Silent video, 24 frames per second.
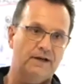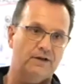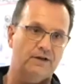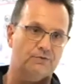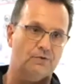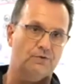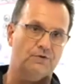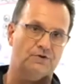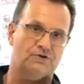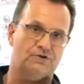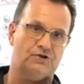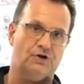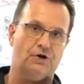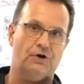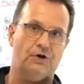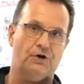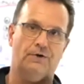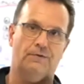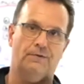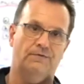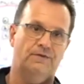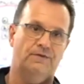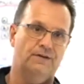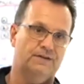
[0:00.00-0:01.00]
Leading Through the
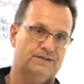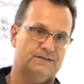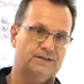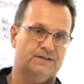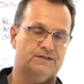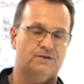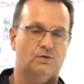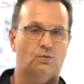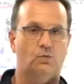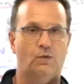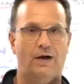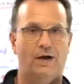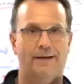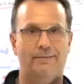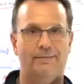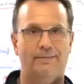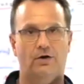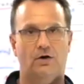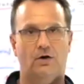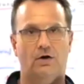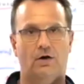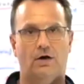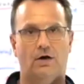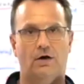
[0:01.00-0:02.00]
Churn. This is the
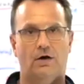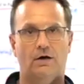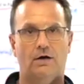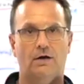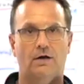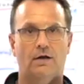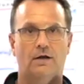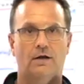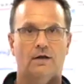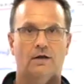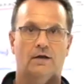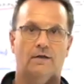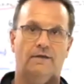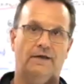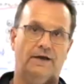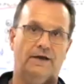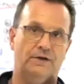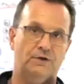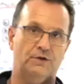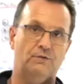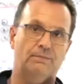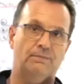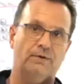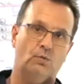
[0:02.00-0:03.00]
webinar
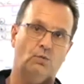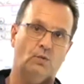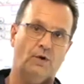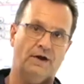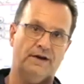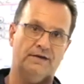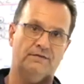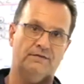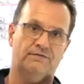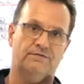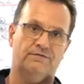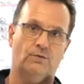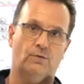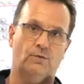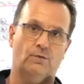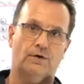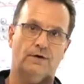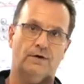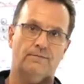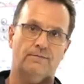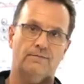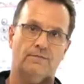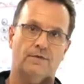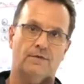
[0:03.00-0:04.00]
that you've been waiting
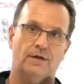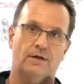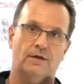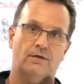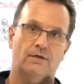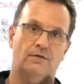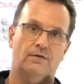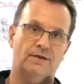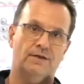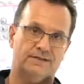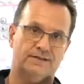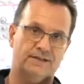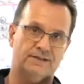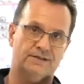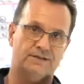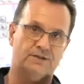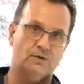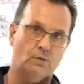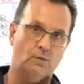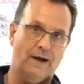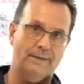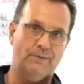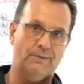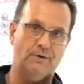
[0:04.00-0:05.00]
for. This
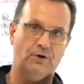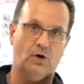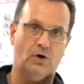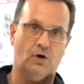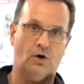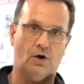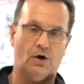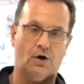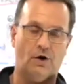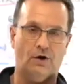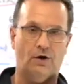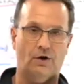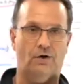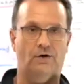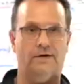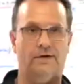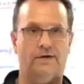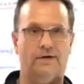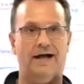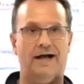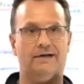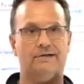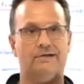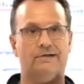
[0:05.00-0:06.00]
is the webinar
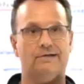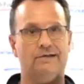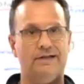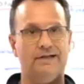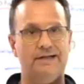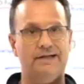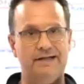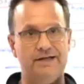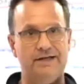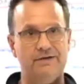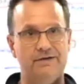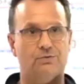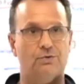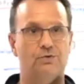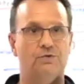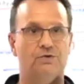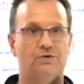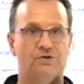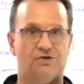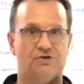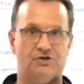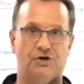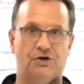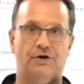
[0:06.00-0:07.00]
on how to lead
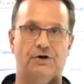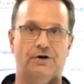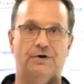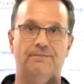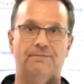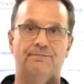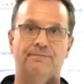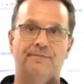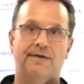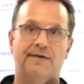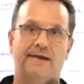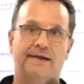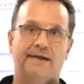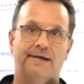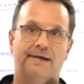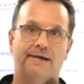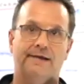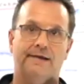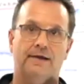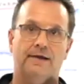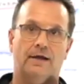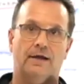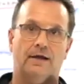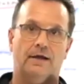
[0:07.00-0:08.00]
through the churn.
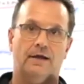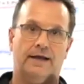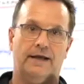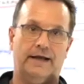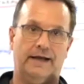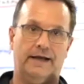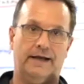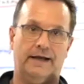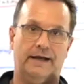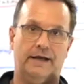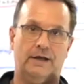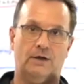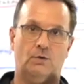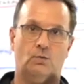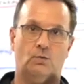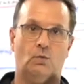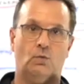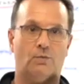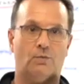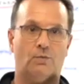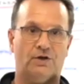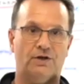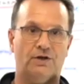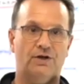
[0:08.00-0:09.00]

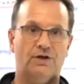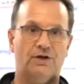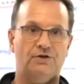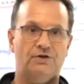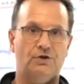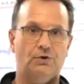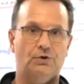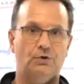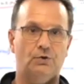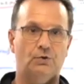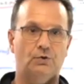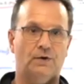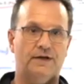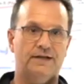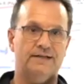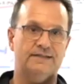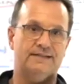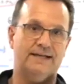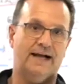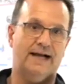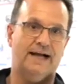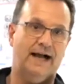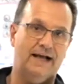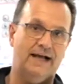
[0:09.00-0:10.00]
And what we're going to do
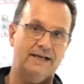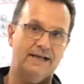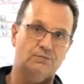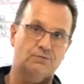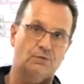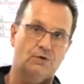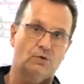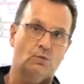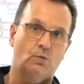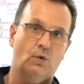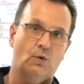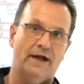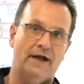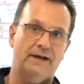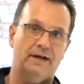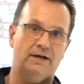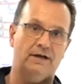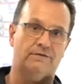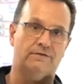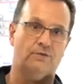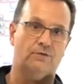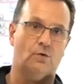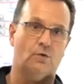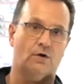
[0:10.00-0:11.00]
is, as we're
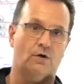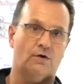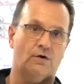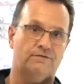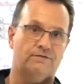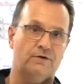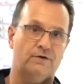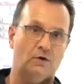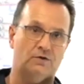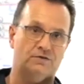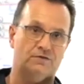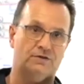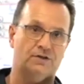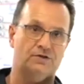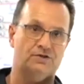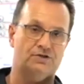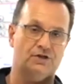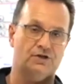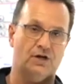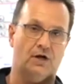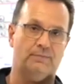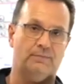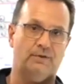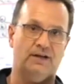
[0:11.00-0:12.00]
waiting for folks
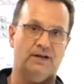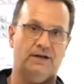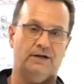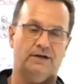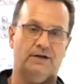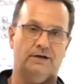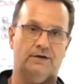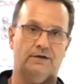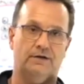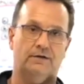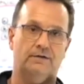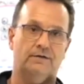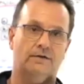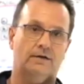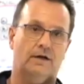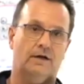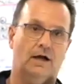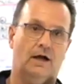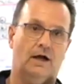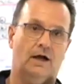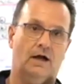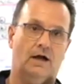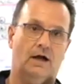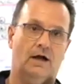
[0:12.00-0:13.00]
to jump in here,
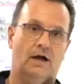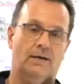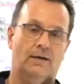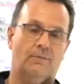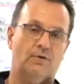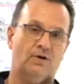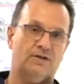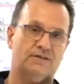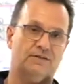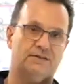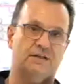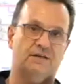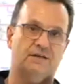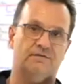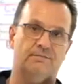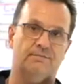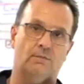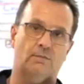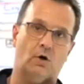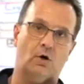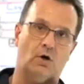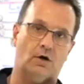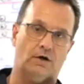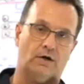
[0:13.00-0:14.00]
uh, I'm going to see
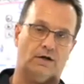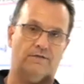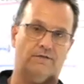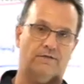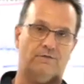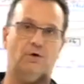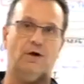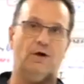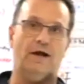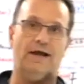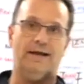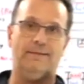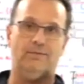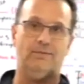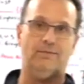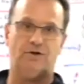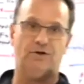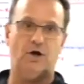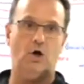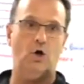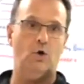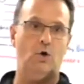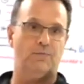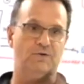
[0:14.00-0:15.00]
if Mark, if you're
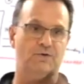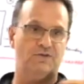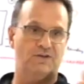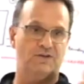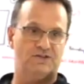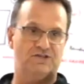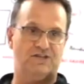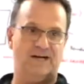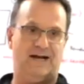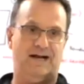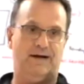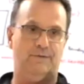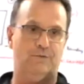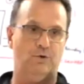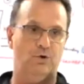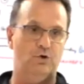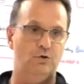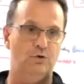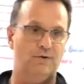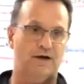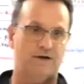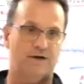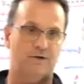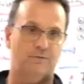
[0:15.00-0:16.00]
able to open the
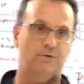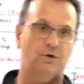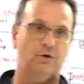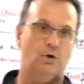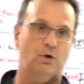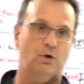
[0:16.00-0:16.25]
chat room. I